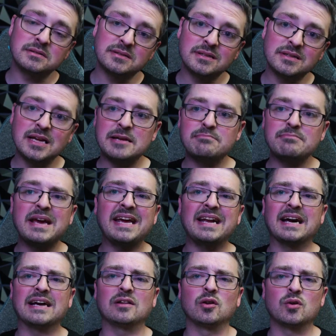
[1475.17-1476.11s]
It may
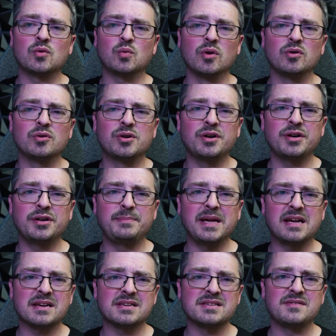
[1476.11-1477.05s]
not look real good
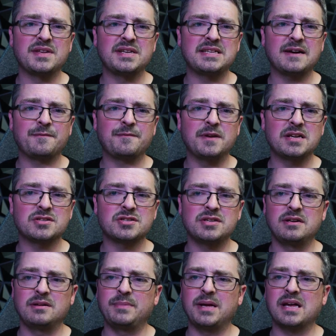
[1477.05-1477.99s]
because of the
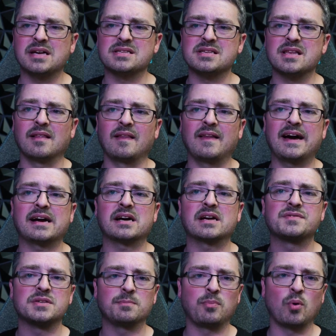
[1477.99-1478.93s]
definition and because of the lack
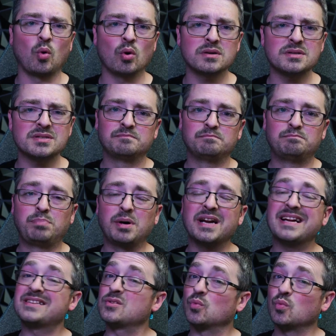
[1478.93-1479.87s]
of supports,
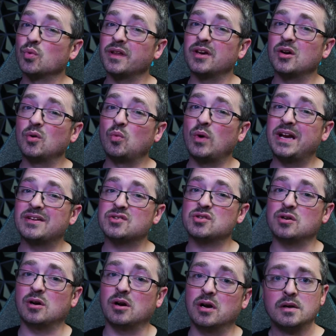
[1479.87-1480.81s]
but it's a really good way to
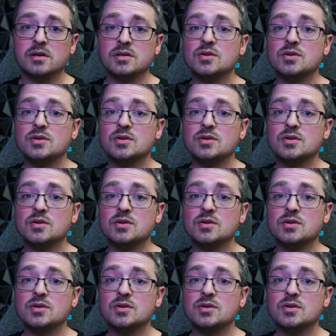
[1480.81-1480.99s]
start.